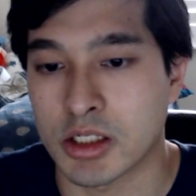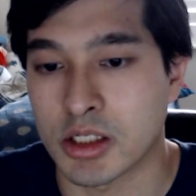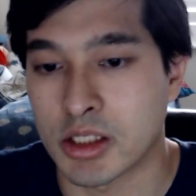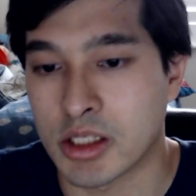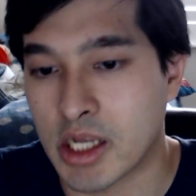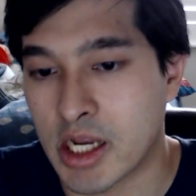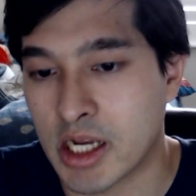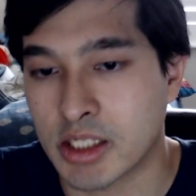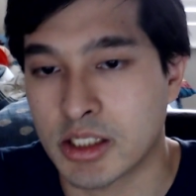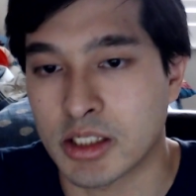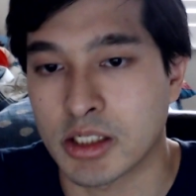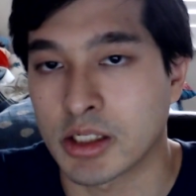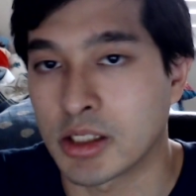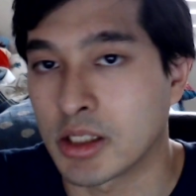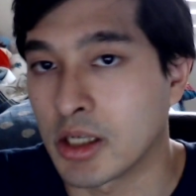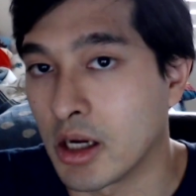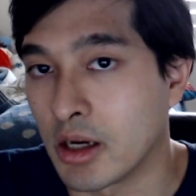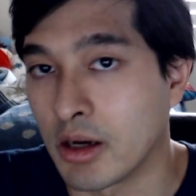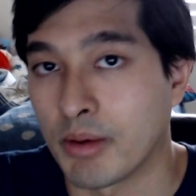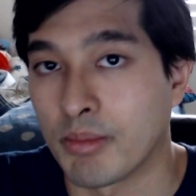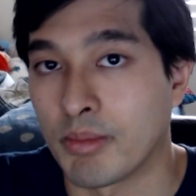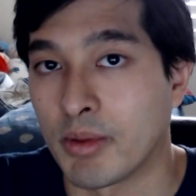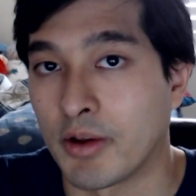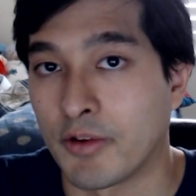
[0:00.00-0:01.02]
nasty
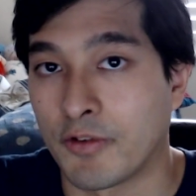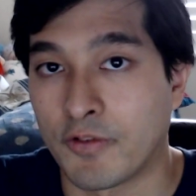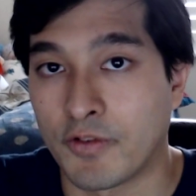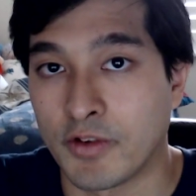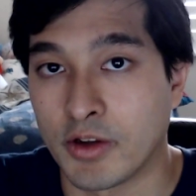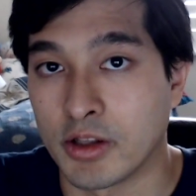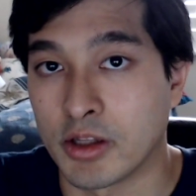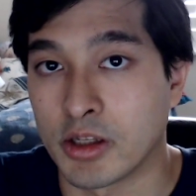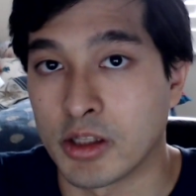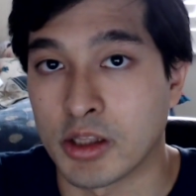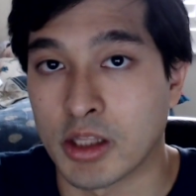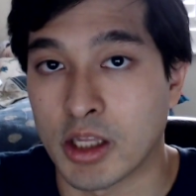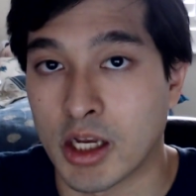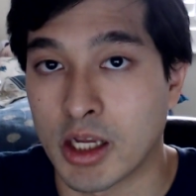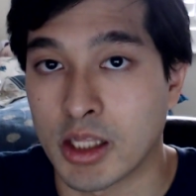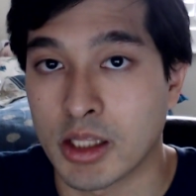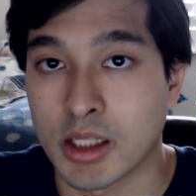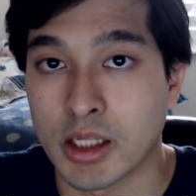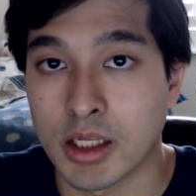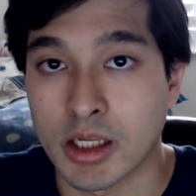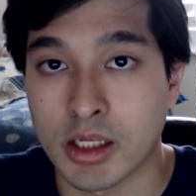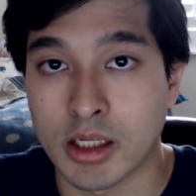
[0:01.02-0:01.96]
gut in my feeling that